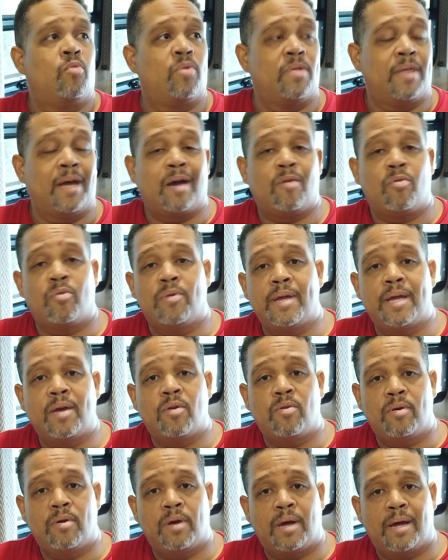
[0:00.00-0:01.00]
With our rig,
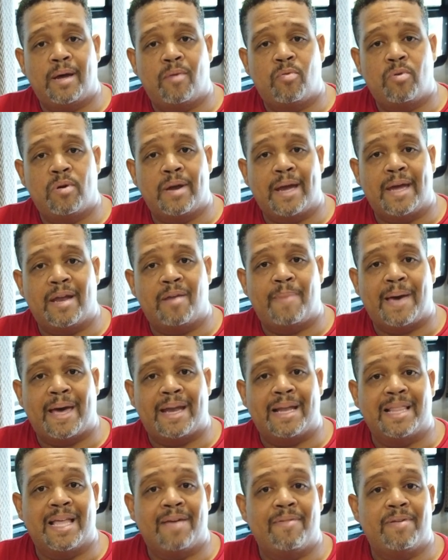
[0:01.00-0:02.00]
we're at
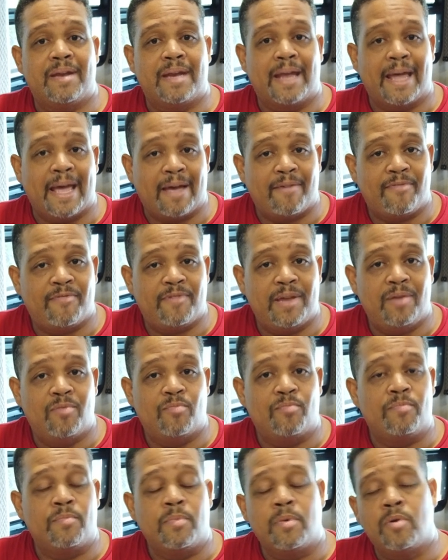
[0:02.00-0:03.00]
about 11.5 feet
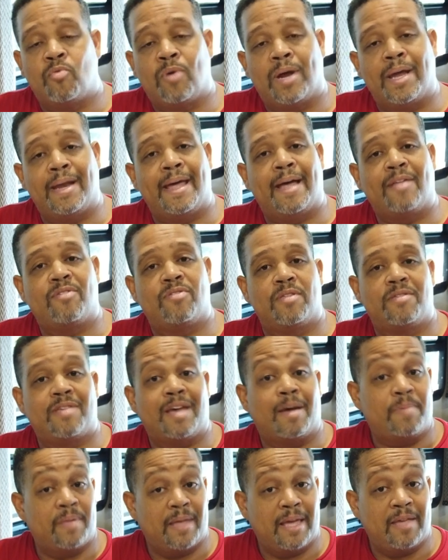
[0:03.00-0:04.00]
right now to the
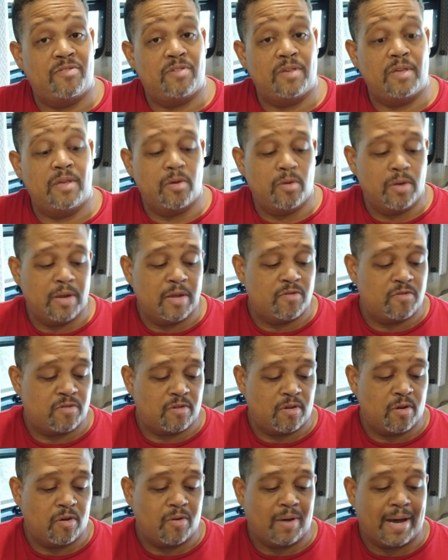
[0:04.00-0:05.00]
top of the AC unit,
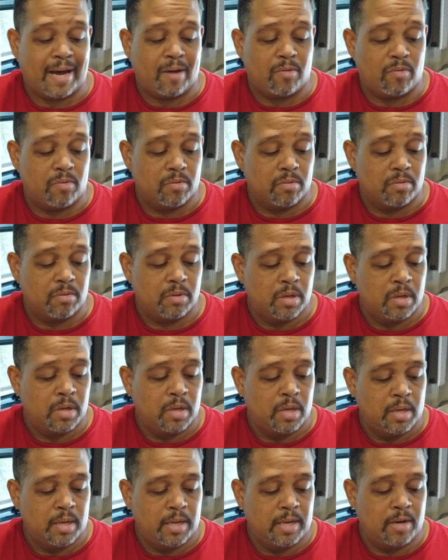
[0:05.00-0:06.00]
so I will,
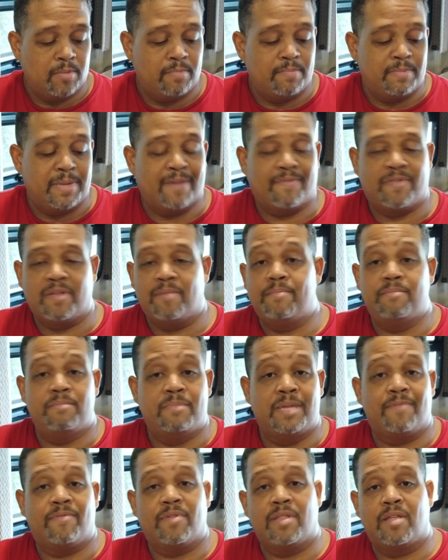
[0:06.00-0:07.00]
you know,
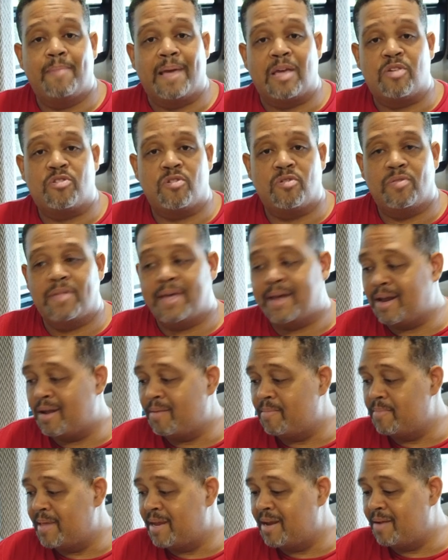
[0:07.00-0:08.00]
definitely make sure that
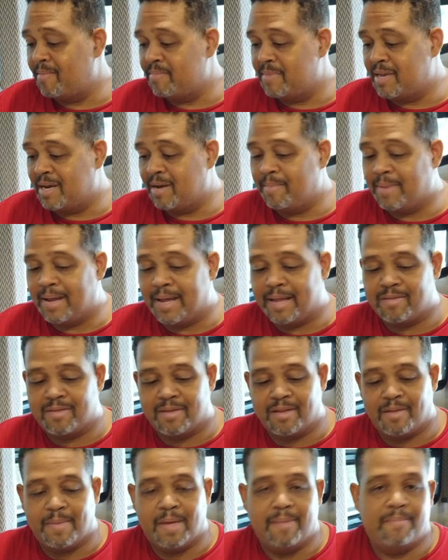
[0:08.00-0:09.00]
I'm not
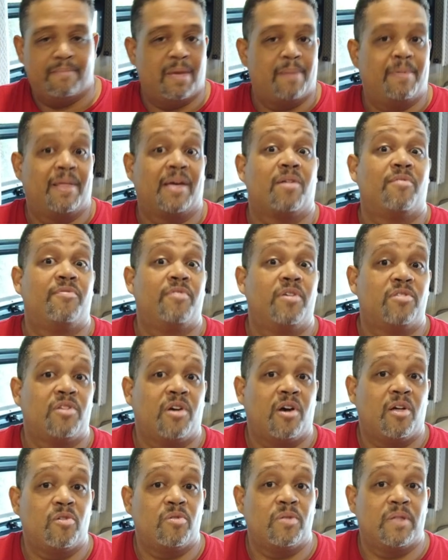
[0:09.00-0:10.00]
maybe like a foot
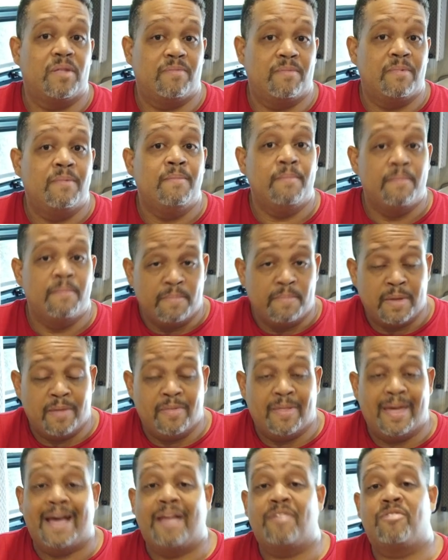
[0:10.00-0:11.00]
taller
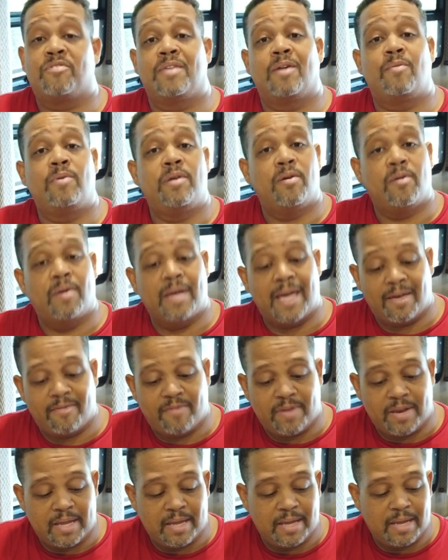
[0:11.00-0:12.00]
than that, so that we don't
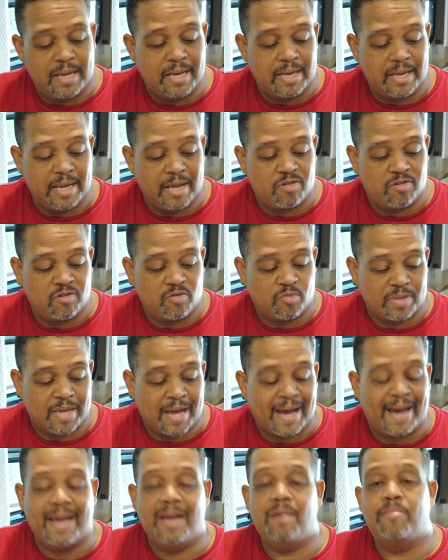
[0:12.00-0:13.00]
have any issues with
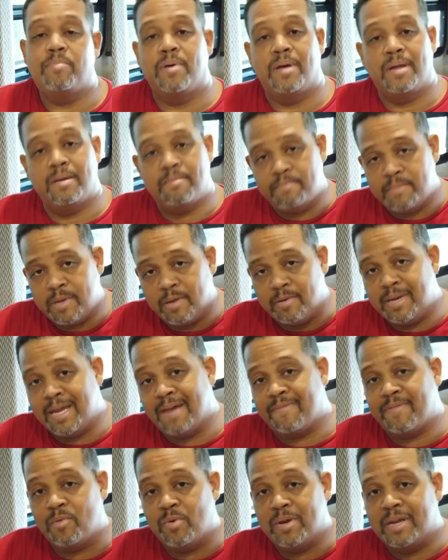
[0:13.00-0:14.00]
height. But you know,
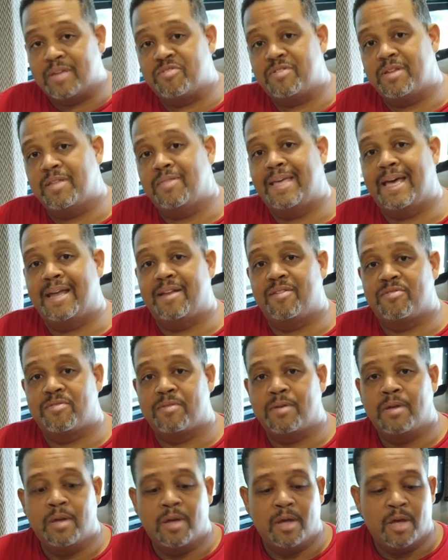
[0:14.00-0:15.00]
definitely want to extend that
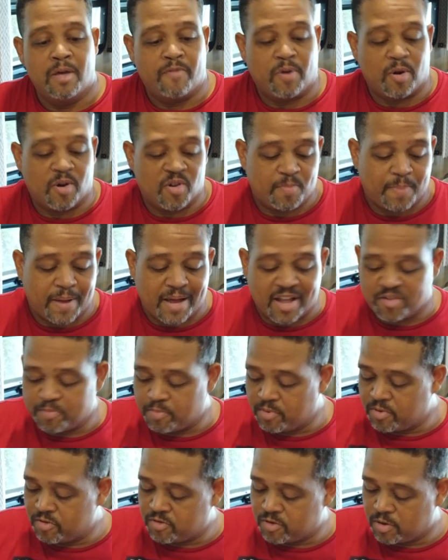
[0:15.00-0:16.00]
as far as
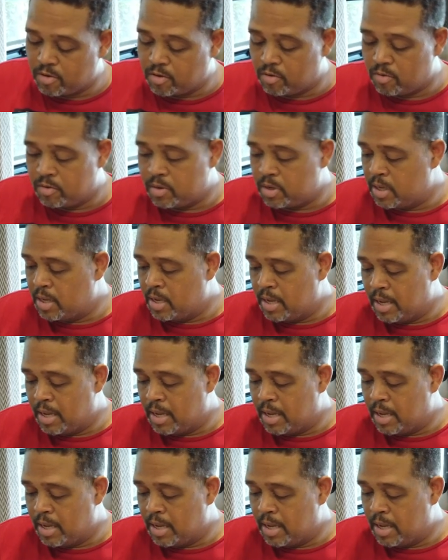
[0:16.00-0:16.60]
possible. So.